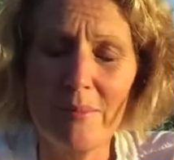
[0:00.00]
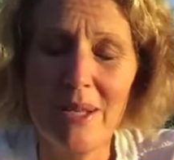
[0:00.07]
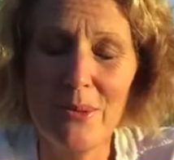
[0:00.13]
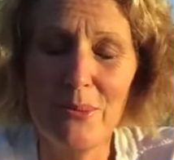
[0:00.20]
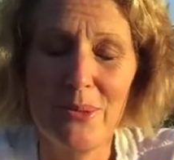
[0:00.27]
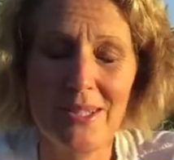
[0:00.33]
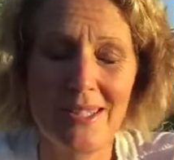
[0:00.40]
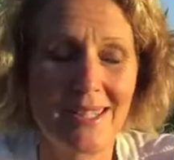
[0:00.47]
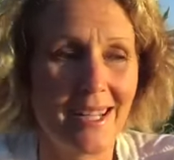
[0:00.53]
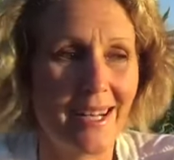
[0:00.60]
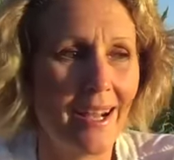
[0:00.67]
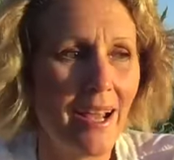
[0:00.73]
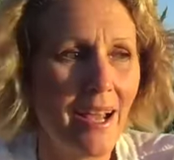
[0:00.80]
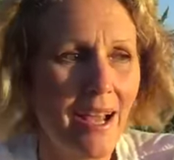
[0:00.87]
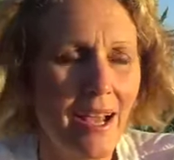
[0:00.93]
me was that
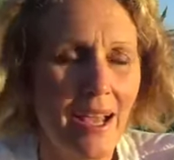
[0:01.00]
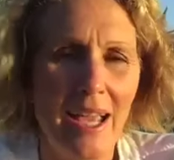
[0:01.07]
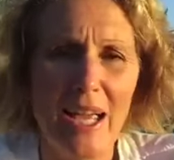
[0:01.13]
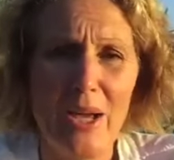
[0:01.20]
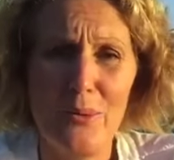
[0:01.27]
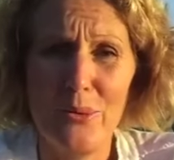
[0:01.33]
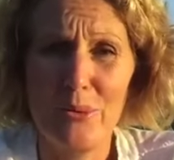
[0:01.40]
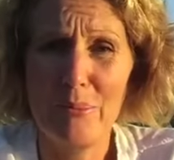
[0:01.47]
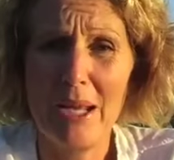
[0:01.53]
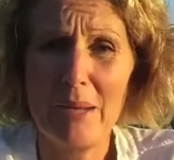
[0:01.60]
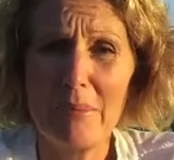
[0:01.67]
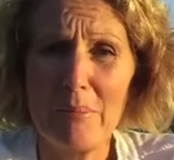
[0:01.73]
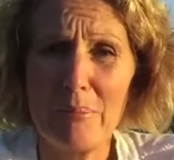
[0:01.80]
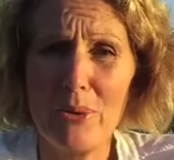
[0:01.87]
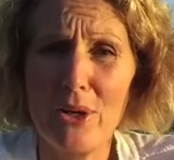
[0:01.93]
it would
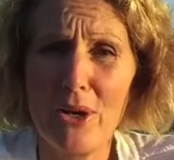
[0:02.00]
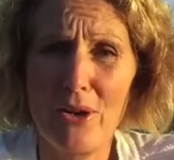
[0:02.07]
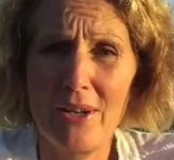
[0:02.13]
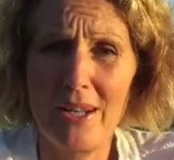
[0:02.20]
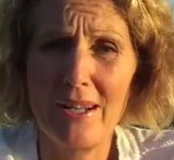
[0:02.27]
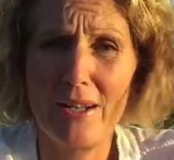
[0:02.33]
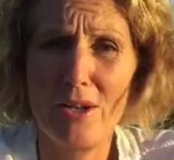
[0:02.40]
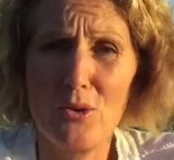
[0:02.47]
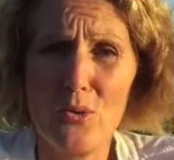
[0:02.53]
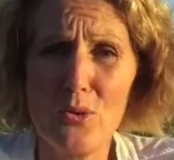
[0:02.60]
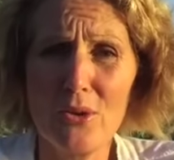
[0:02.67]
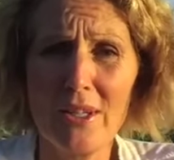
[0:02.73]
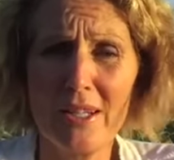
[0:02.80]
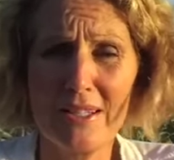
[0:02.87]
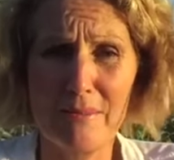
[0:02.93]
make me put on an
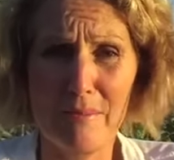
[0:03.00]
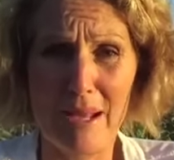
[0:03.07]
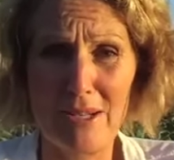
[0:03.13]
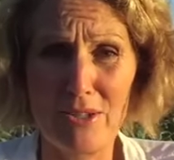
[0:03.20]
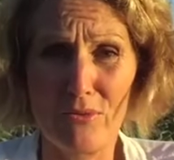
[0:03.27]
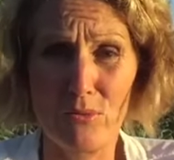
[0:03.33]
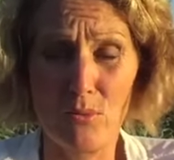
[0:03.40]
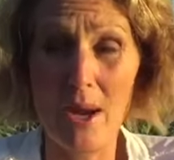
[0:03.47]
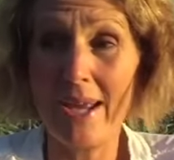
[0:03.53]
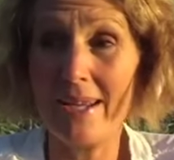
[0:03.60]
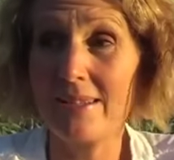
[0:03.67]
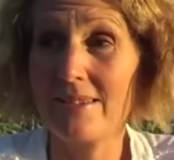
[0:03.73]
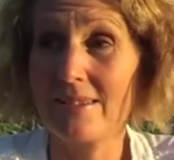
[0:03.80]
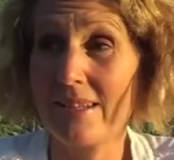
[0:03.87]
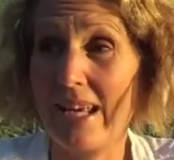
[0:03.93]
inordinate amount of weight.
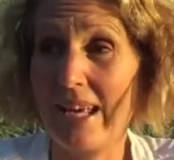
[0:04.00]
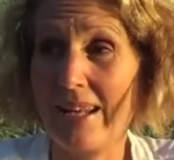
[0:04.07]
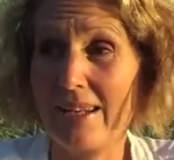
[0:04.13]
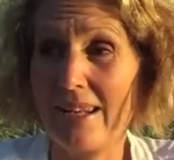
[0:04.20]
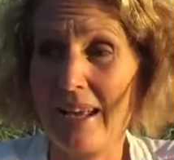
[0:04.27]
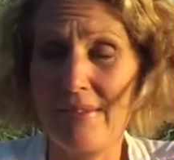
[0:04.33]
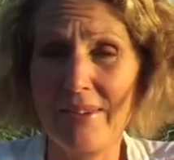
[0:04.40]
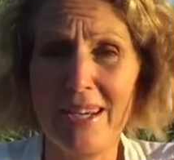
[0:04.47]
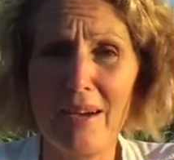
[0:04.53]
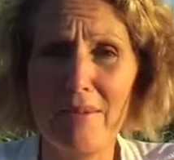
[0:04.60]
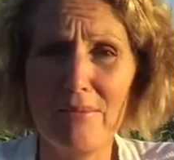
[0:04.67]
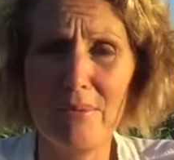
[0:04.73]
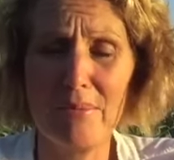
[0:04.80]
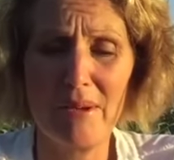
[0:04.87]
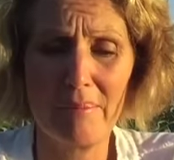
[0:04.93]
And having
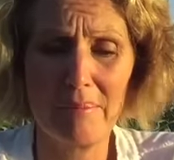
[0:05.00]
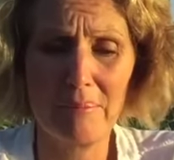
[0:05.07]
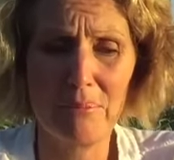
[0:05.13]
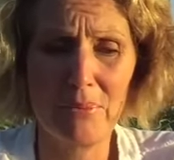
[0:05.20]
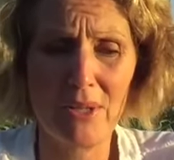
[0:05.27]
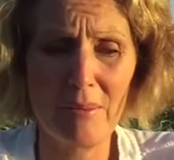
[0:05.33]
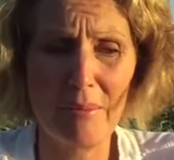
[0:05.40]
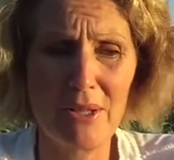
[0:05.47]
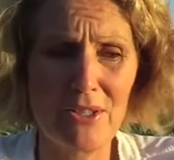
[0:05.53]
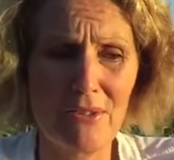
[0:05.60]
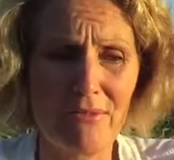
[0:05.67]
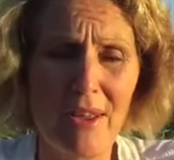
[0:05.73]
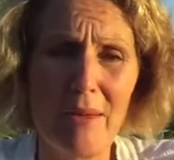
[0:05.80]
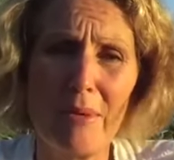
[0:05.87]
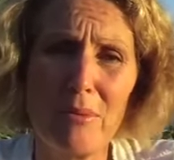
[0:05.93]
come from a pretty much a
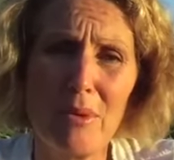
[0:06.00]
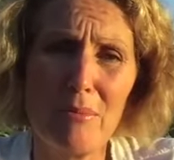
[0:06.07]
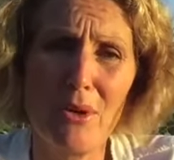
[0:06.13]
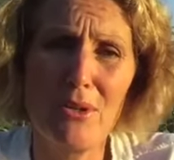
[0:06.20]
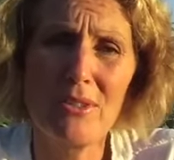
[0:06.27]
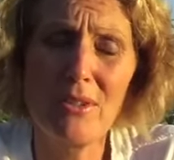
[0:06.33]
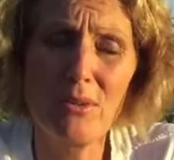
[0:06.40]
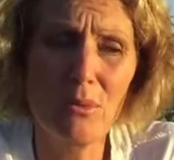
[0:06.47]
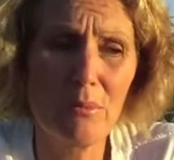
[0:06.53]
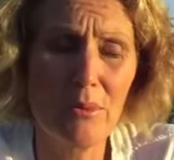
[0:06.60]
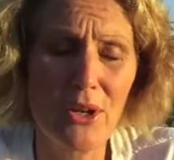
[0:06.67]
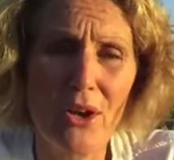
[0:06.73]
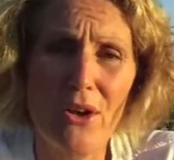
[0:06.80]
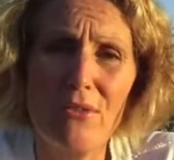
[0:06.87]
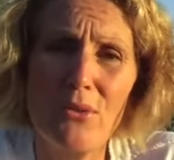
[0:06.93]
family where most of the
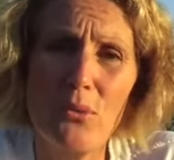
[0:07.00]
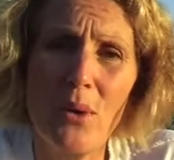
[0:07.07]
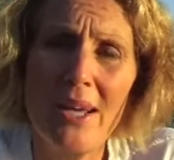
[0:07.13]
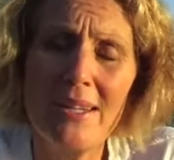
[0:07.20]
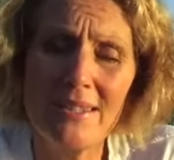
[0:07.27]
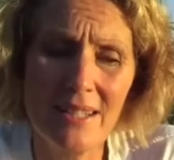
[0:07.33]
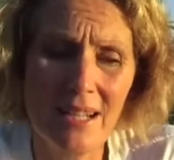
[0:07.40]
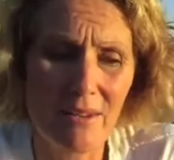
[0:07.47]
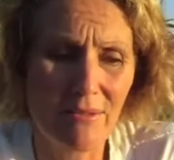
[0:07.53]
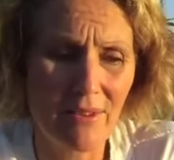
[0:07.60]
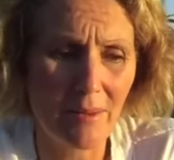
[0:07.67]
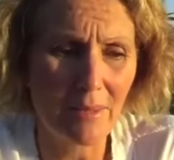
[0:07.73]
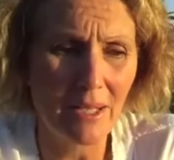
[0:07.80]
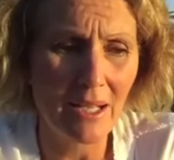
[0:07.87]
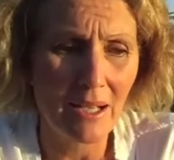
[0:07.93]
women are overweight in our
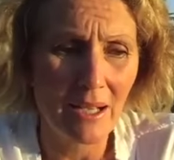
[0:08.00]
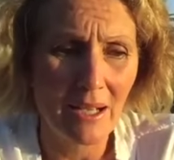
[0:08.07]
family,